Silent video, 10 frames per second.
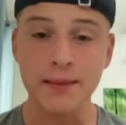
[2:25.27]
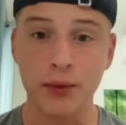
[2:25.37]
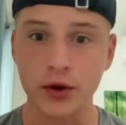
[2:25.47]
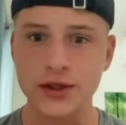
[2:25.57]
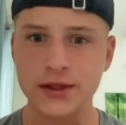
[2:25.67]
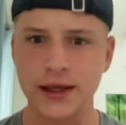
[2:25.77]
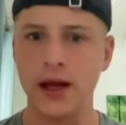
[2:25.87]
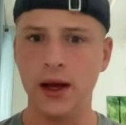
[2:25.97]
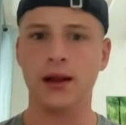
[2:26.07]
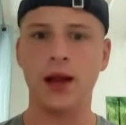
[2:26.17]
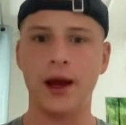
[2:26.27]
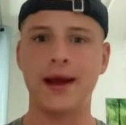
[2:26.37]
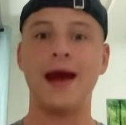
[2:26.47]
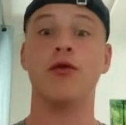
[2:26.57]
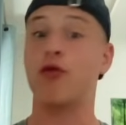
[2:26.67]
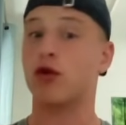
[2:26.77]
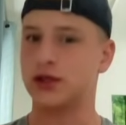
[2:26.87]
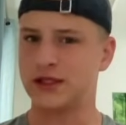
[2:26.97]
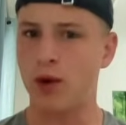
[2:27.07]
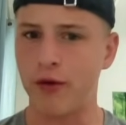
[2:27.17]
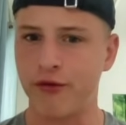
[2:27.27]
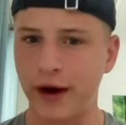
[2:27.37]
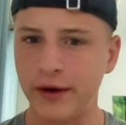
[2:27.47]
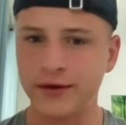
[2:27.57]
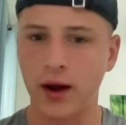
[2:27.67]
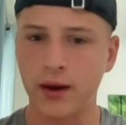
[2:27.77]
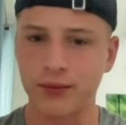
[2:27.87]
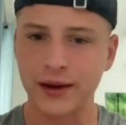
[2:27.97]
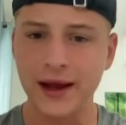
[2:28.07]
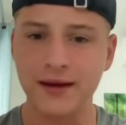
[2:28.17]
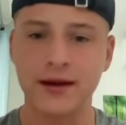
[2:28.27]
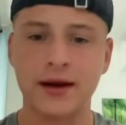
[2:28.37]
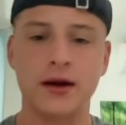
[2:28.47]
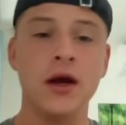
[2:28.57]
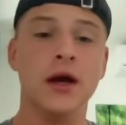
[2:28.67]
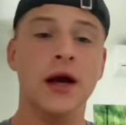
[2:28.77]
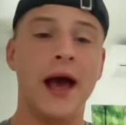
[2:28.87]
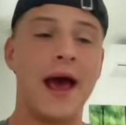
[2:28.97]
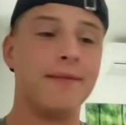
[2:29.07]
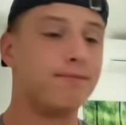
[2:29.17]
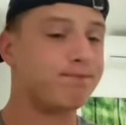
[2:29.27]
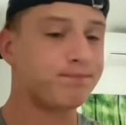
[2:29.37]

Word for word: emergency like and of course as well very time related here and